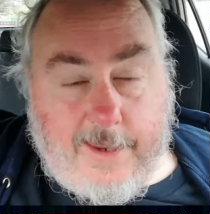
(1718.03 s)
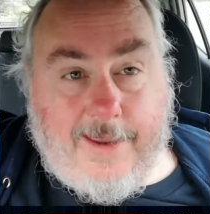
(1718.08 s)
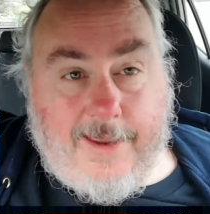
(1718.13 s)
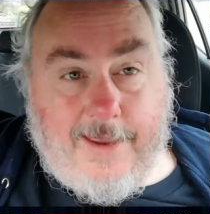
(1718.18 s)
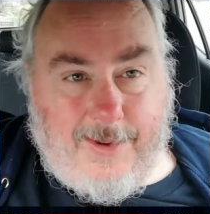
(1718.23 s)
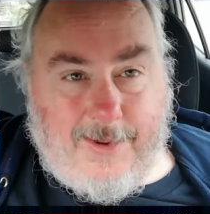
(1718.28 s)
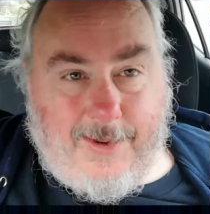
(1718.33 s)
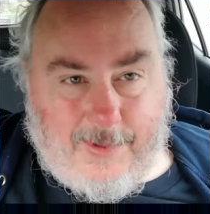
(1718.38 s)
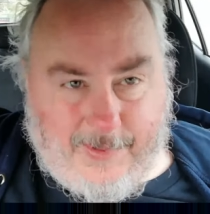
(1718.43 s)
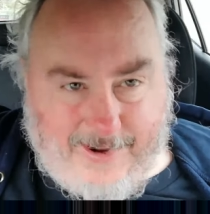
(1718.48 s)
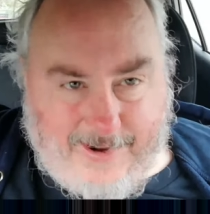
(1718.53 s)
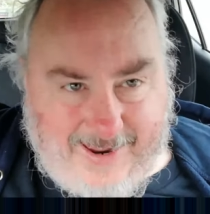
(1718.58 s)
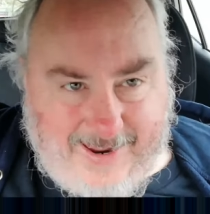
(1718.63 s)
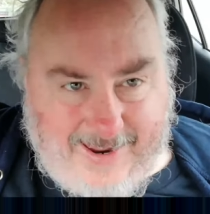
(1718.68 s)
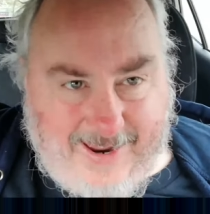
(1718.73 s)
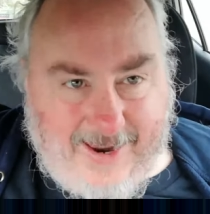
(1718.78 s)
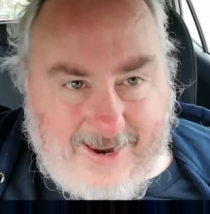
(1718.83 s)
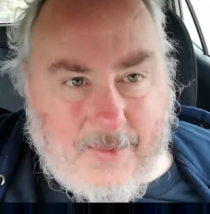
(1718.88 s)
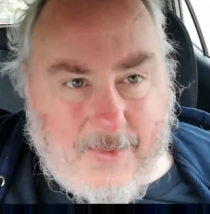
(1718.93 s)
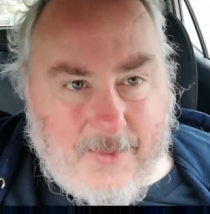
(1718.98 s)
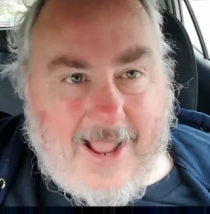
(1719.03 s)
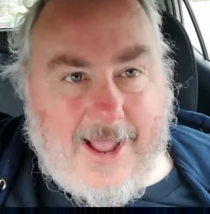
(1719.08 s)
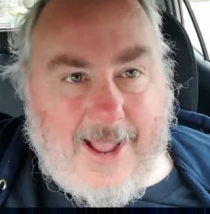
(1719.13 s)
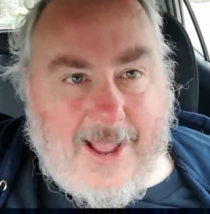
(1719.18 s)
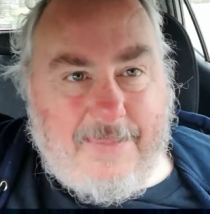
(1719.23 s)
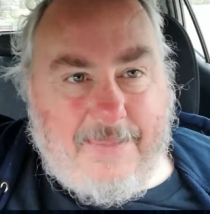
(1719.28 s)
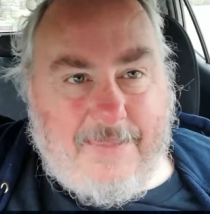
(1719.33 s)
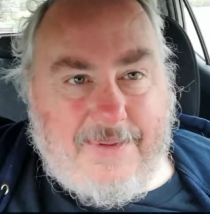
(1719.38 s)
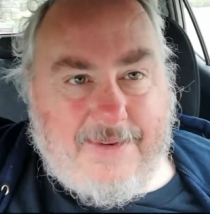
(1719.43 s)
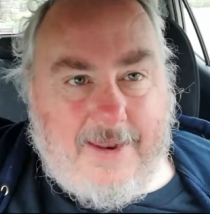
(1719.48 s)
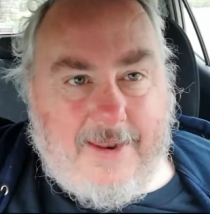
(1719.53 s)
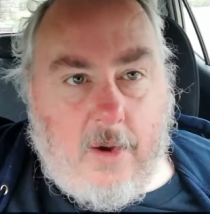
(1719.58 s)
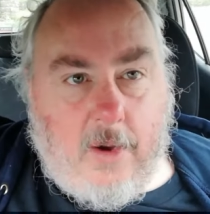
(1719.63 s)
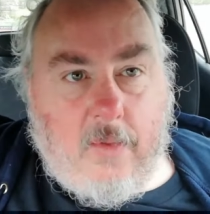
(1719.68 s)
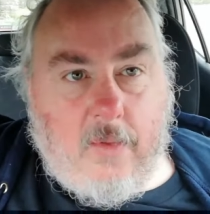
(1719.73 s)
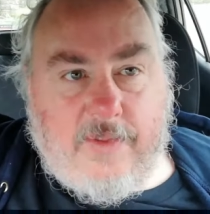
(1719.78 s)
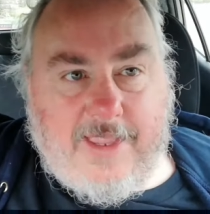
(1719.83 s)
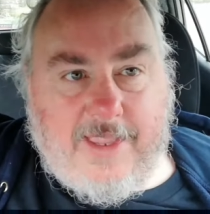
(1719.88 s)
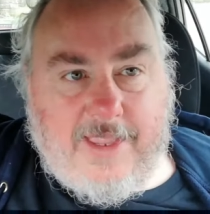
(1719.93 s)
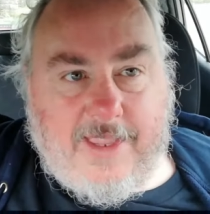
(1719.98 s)
Okay, what happens now?
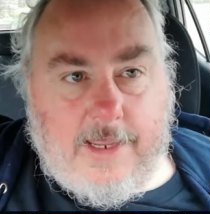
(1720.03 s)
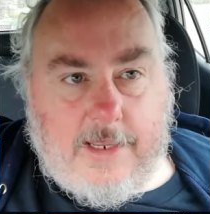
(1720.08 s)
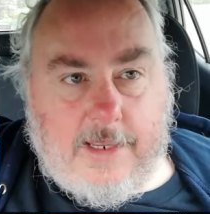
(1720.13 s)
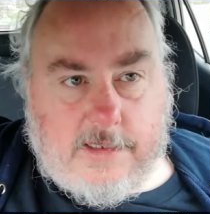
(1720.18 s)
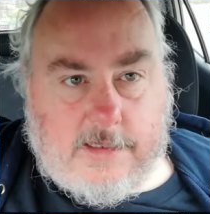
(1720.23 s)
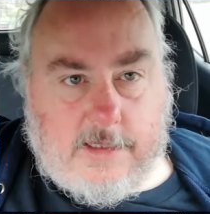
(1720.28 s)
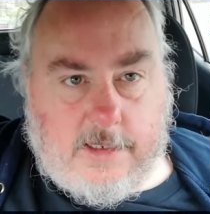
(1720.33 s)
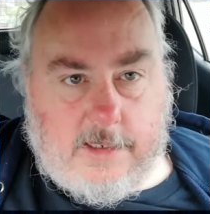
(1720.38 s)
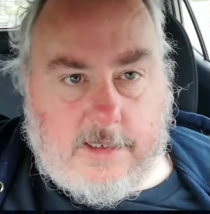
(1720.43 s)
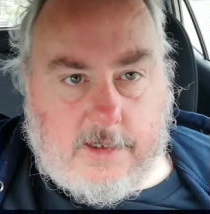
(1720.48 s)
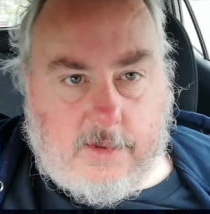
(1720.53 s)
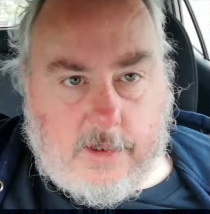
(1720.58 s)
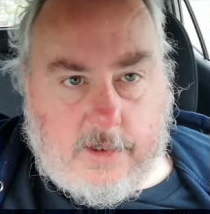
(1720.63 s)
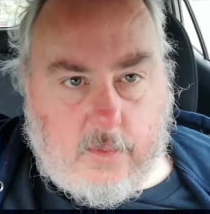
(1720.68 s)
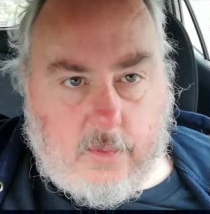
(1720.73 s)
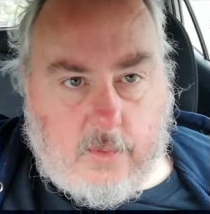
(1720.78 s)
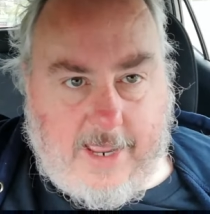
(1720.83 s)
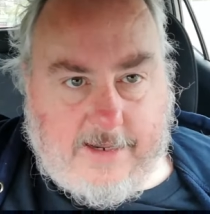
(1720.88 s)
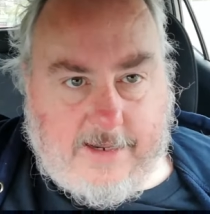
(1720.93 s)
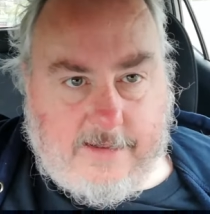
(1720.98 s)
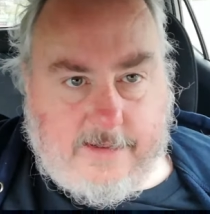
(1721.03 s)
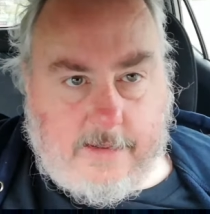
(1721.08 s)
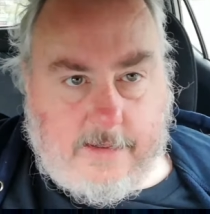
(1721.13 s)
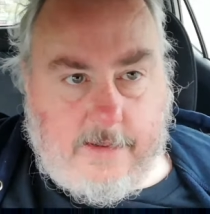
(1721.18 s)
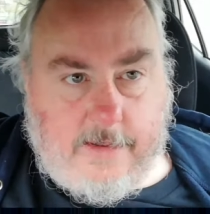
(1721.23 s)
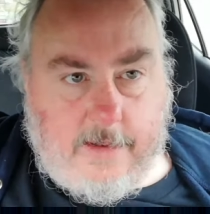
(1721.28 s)
The instant regret.